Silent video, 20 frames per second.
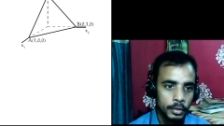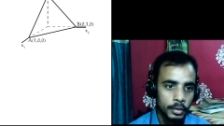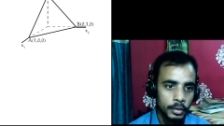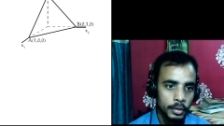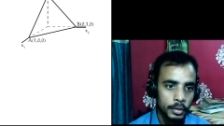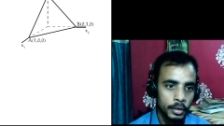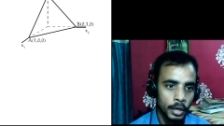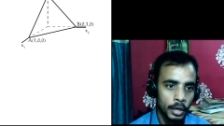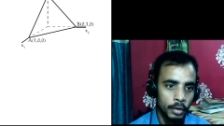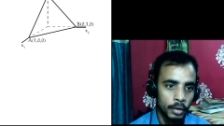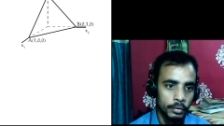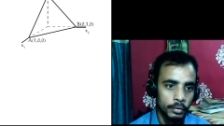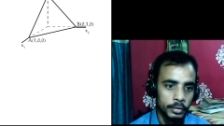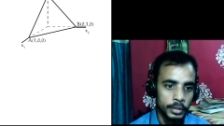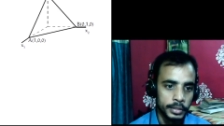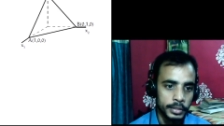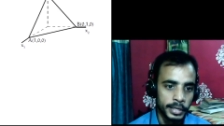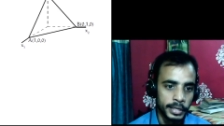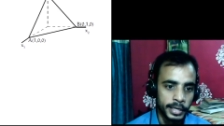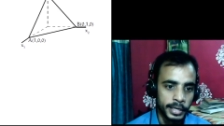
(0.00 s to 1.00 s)
Now the
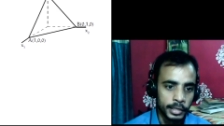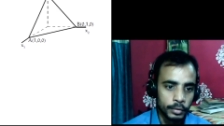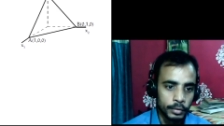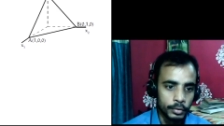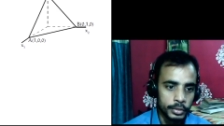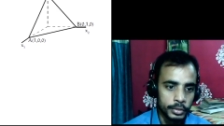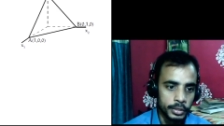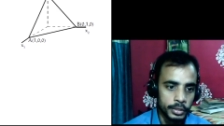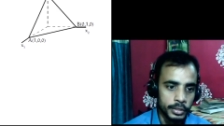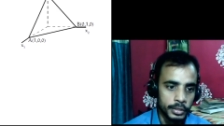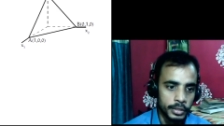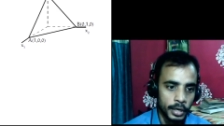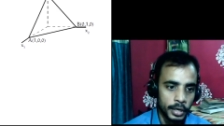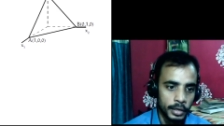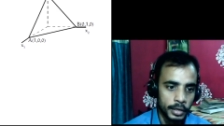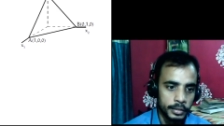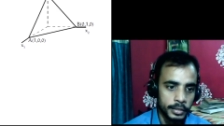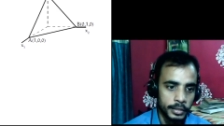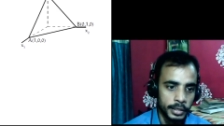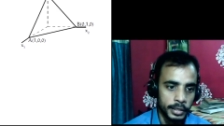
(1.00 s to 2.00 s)
second question is
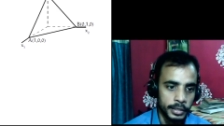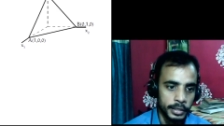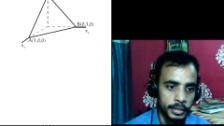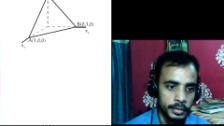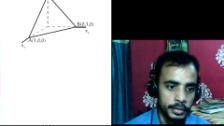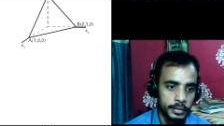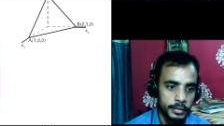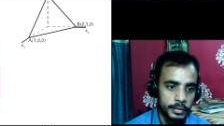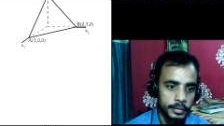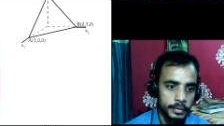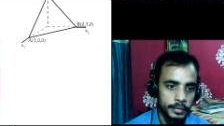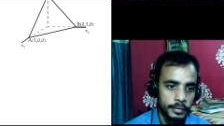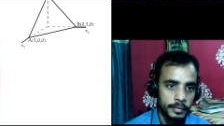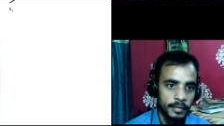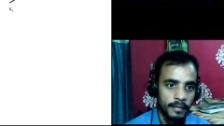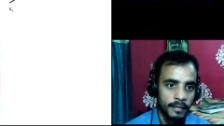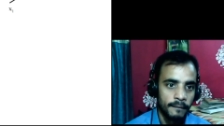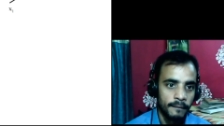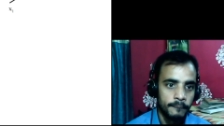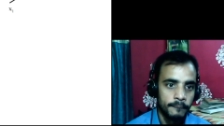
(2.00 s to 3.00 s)
asked, that is
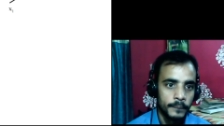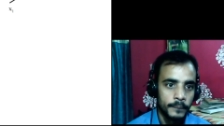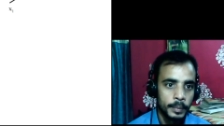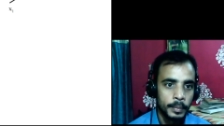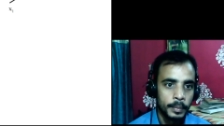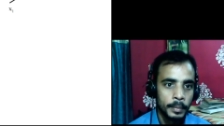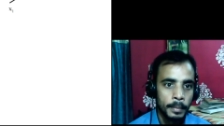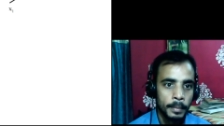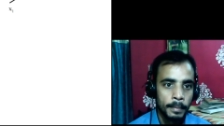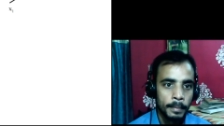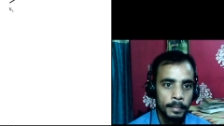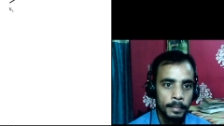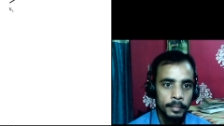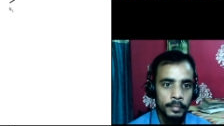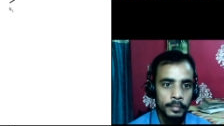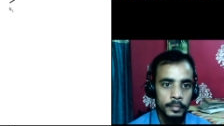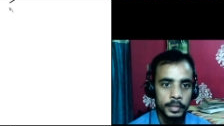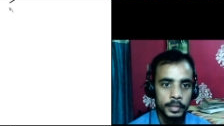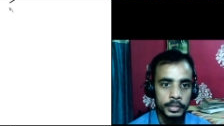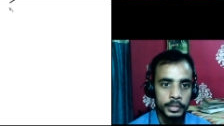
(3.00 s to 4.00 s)

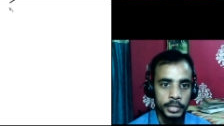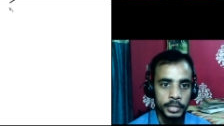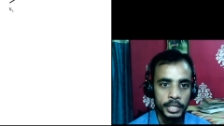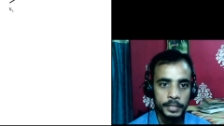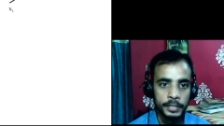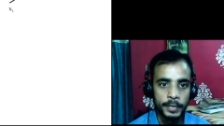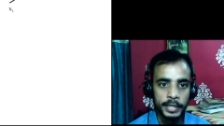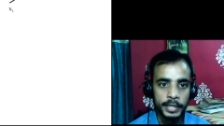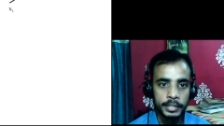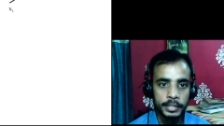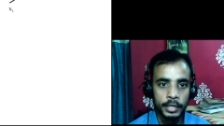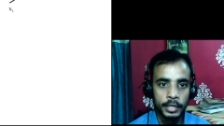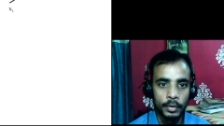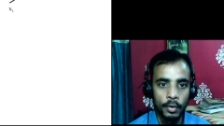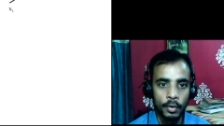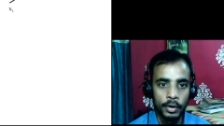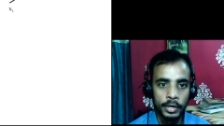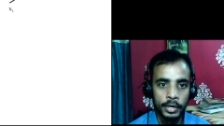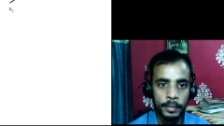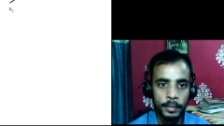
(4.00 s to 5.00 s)
the stress vector
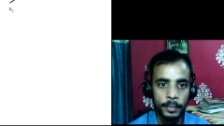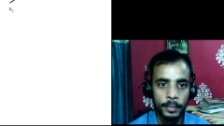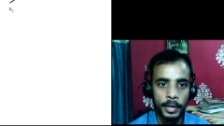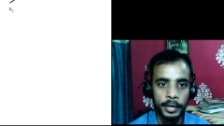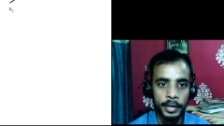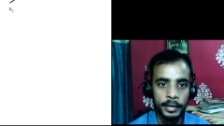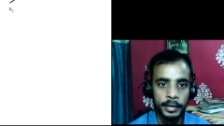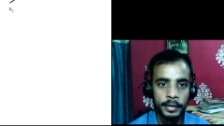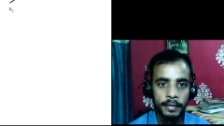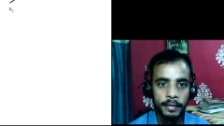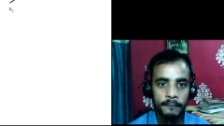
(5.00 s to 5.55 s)
on a plane